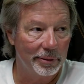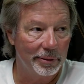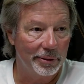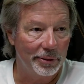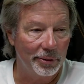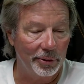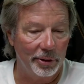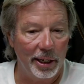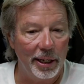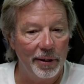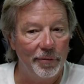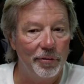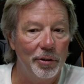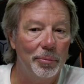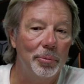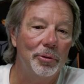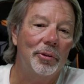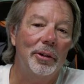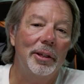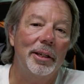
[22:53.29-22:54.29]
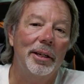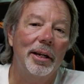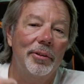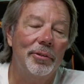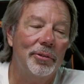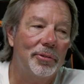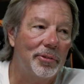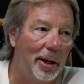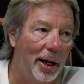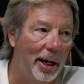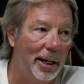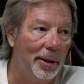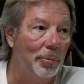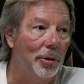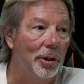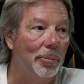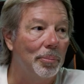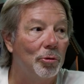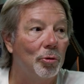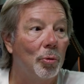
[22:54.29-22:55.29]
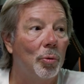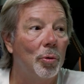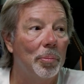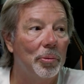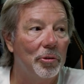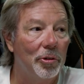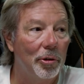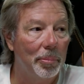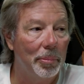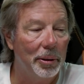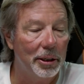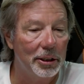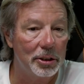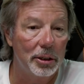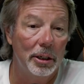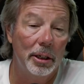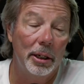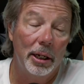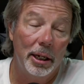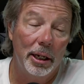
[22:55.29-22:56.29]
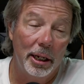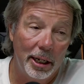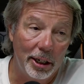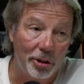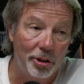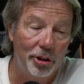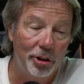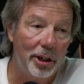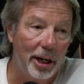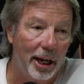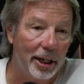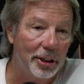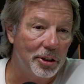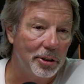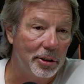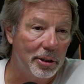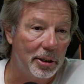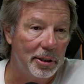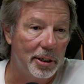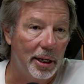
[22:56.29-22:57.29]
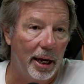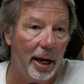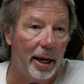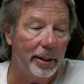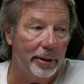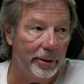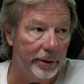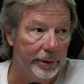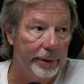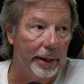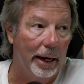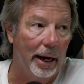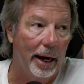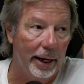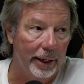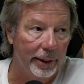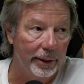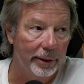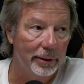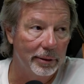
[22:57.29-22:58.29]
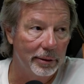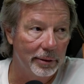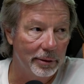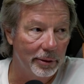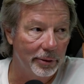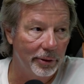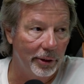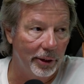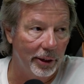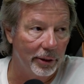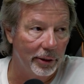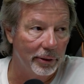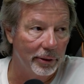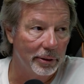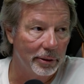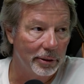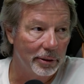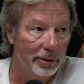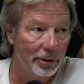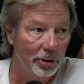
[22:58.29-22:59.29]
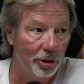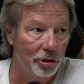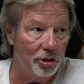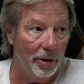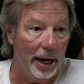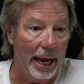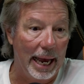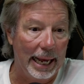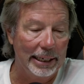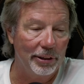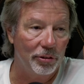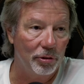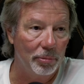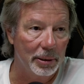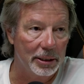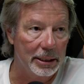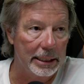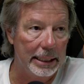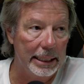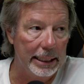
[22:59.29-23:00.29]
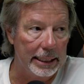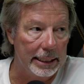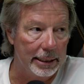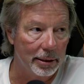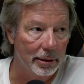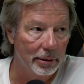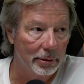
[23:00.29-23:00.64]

Okay. If it was on the other side, it would absorb so much it could actually attack the dye layer because you're adding too much heat.